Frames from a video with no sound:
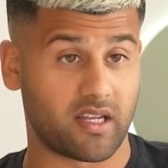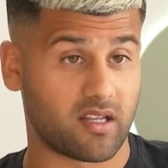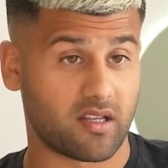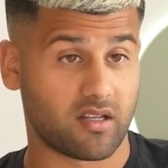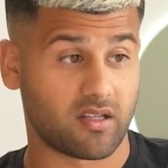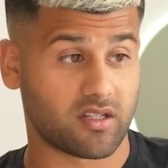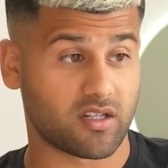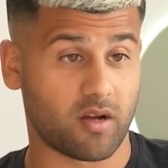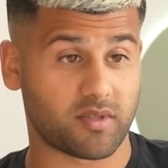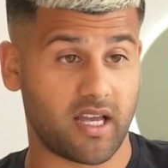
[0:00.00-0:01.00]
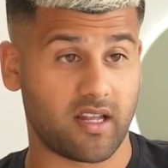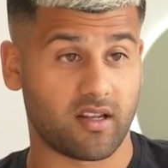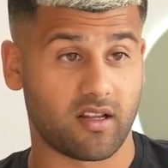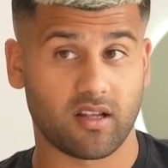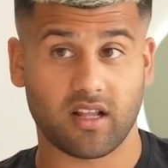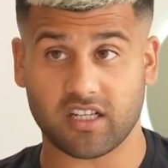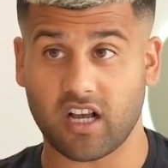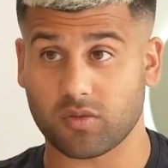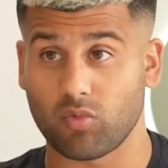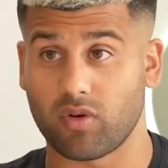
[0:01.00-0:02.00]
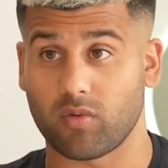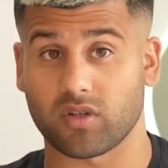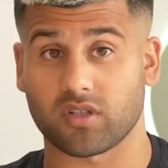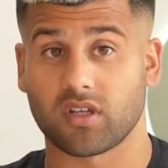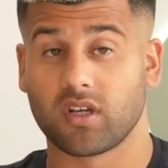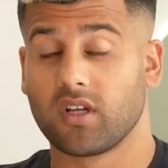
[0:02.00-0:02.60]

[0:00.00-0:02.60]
Do you know what I'm saying? That's how small it was.